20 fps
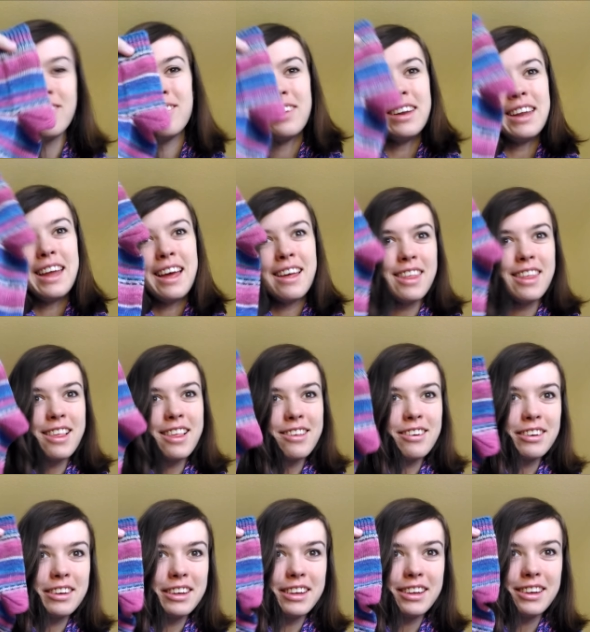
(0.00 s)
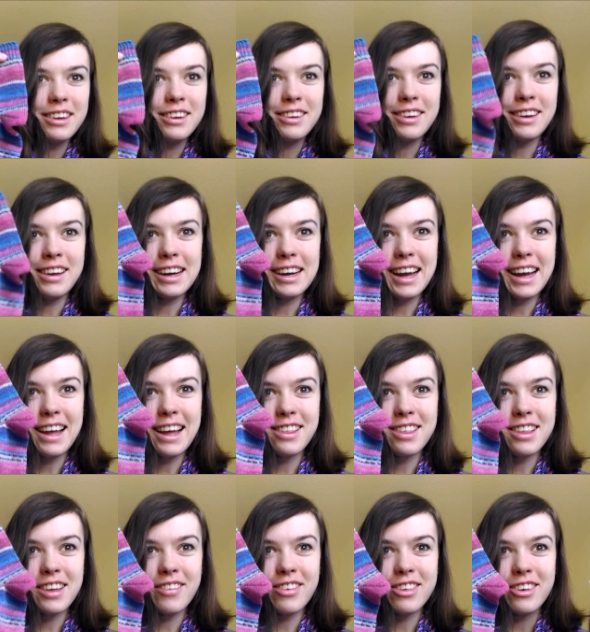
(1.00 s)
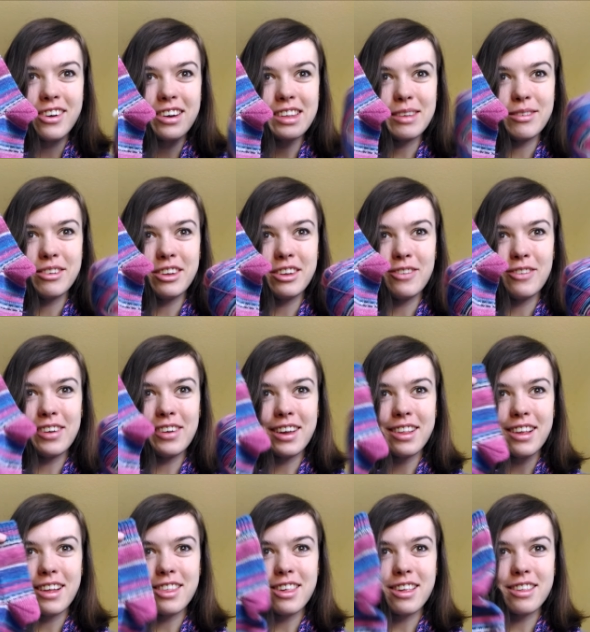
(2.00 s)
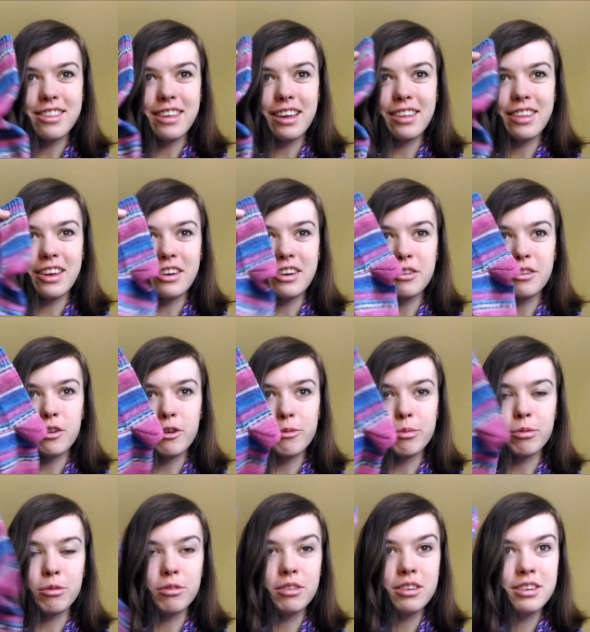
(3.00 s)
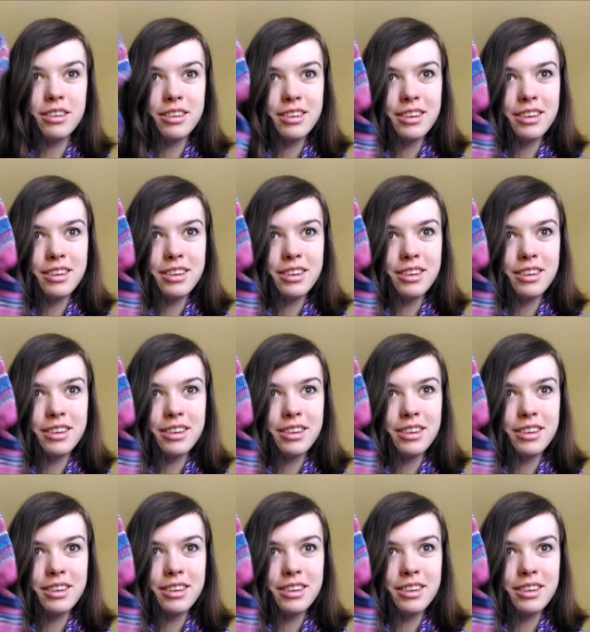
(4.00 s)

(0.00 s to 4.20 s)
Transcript: But yeah, they're so cute, and I can't stop showing them to you because I just think they're adorable.